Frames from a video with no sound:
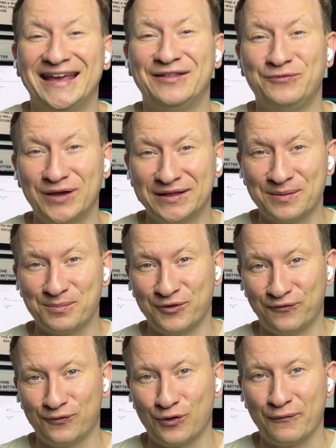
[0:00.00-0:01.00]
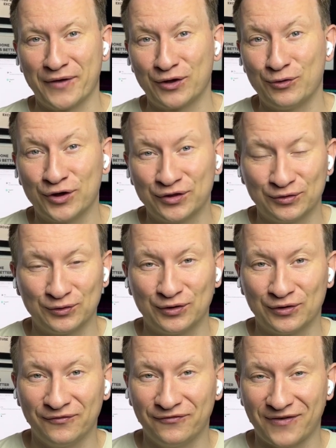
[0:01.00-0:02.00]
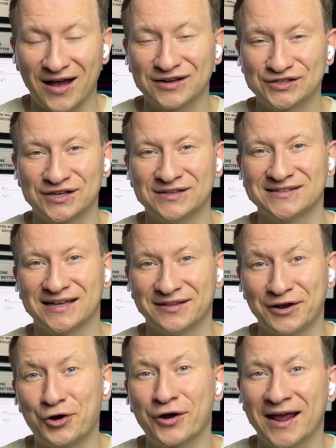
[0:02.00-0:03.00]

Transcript: In week number four, we are going to learn functions and error